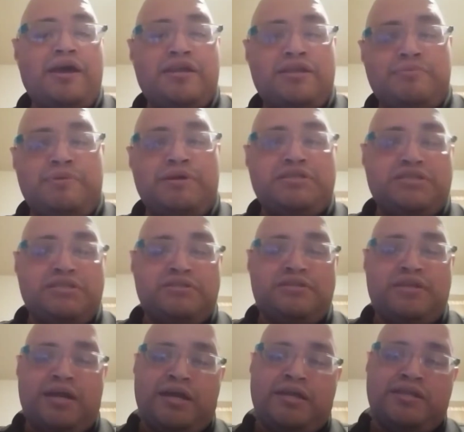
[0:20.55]

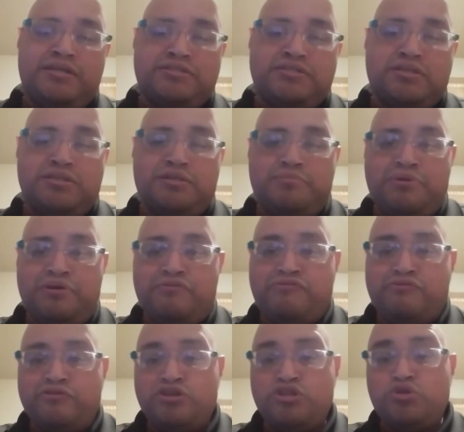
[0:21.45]
animation that it's gonna be
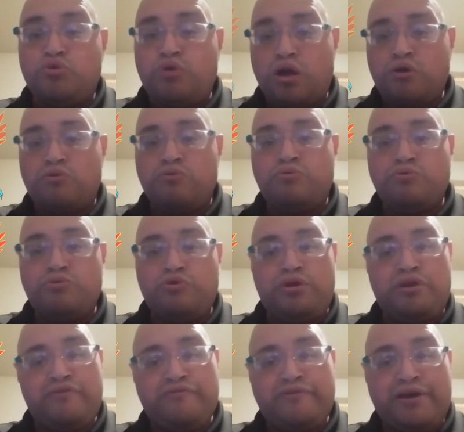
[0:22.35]
for the
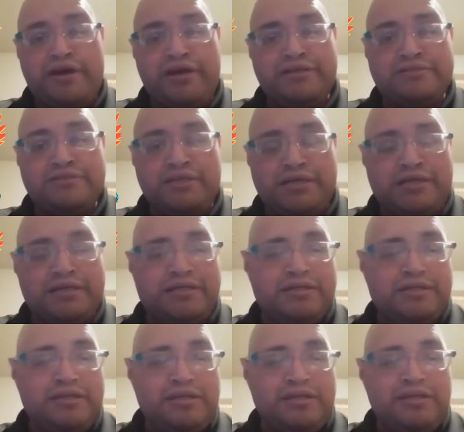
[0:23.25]

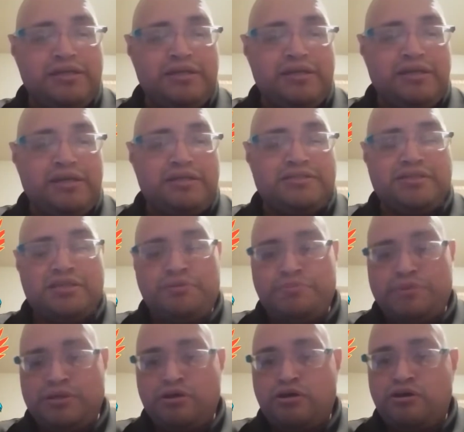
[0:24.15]
TuracoCreativeCast. It's
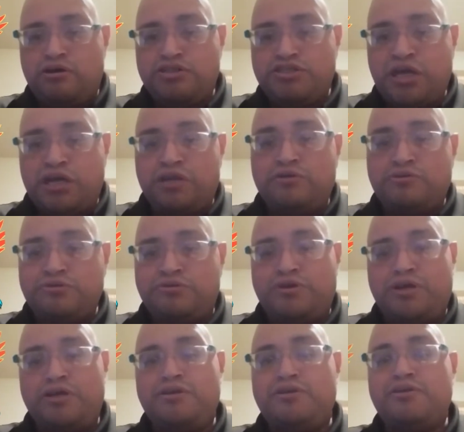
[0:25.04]
gonna be our channel
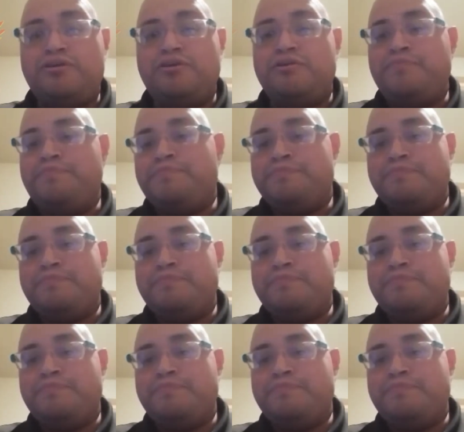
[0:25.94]
trailer.